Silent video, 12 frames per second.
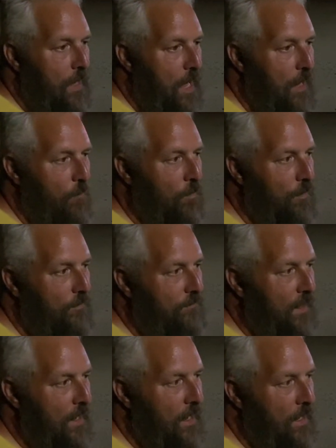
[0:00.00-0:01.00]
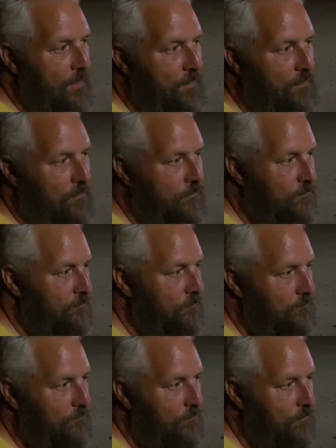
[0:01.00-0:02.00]
I worked on
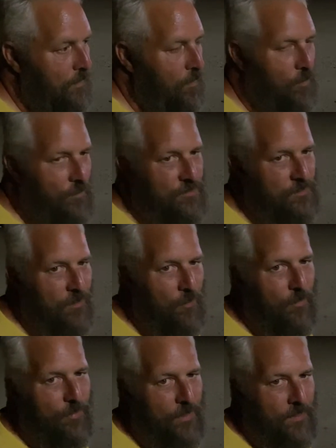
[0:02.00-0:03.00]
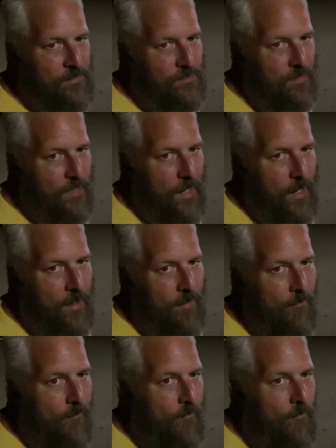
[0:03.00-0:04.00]
a whole slew of things today.
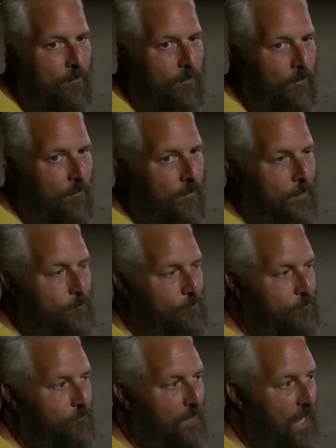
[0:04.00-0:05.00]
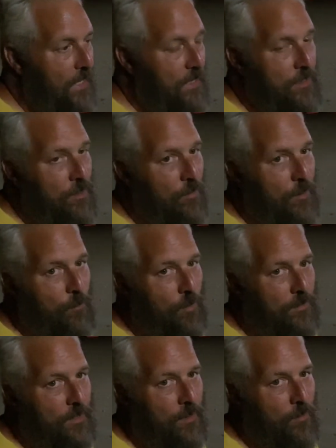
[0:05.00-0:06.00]
I didn't know he
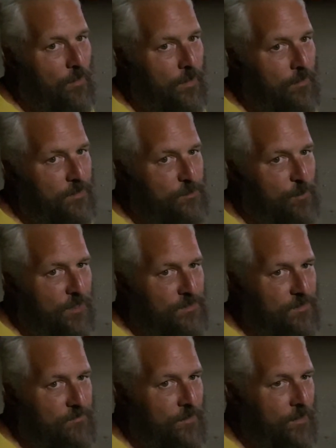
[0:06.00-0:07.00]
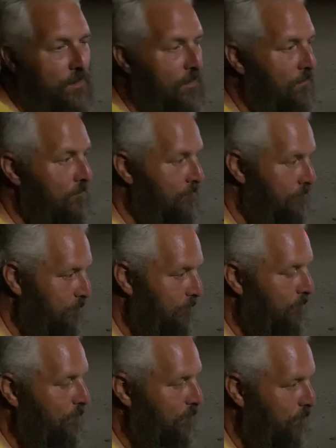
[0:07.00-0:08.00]
worked on Oreo Express's vehicle.
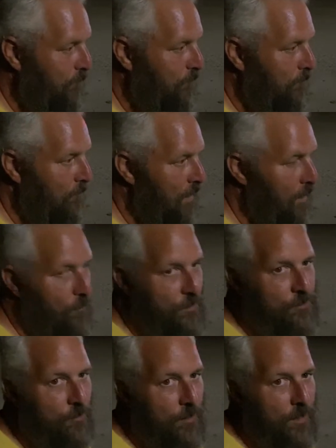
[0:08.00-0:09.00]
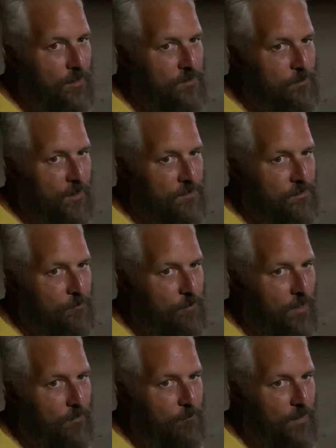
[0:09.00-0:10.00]
I wish Oreo Express
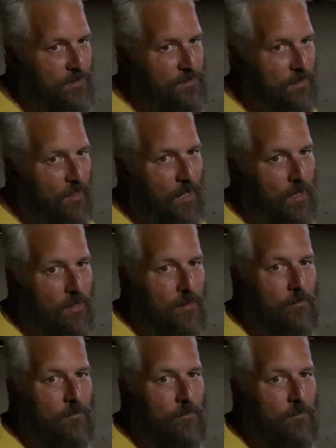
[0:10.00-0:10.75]
best of luck.